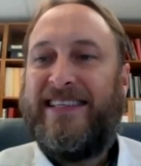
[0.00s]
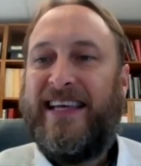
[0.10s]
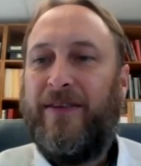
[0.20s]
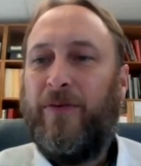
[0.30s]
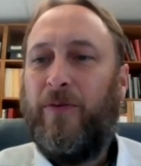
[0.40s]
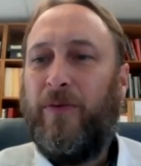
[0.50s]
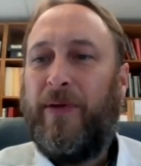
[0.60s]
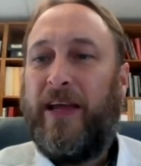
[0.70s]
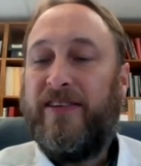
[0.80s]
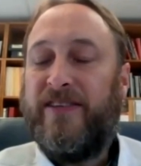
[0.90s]
is that
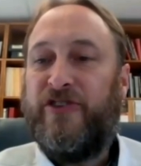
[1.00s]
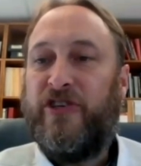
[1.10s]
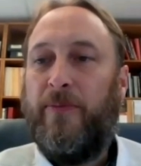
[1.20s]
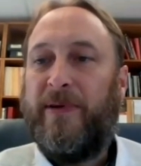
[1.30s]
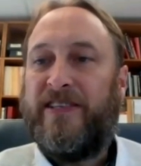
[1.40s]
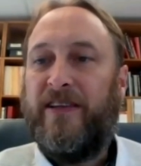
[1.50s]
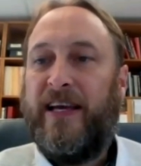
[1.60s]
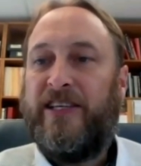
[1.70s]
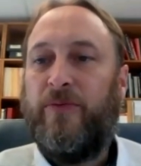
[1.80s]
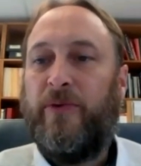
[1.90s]
because of genomic
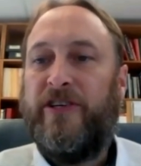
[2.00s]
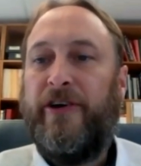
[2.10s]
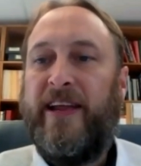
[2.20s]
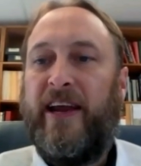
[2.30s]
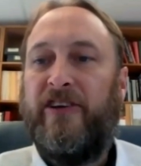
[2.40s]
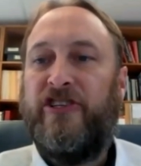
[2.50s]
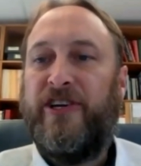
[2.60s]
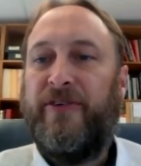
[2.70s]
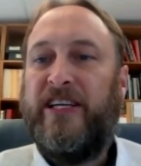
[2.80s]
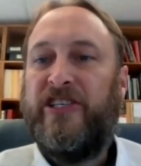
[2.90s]
selection, we're turning our
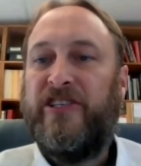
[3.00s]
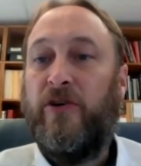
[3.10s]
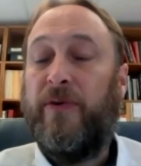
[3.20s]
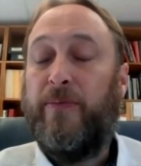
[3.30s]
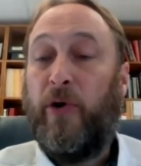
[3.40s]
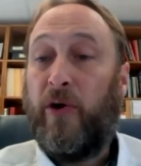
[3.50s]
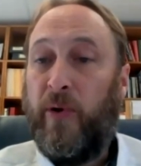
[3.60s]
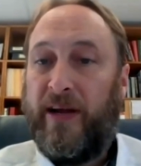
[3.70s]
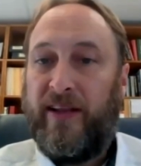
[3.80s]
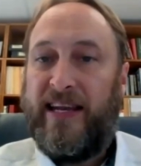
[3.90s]
generations over more
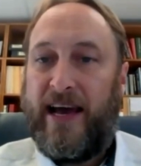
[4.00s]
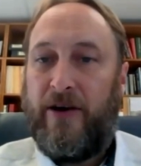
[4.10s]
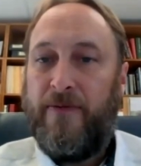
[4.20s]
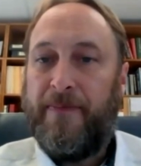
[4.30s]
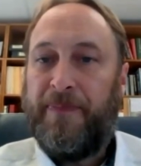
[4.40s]
quickly now.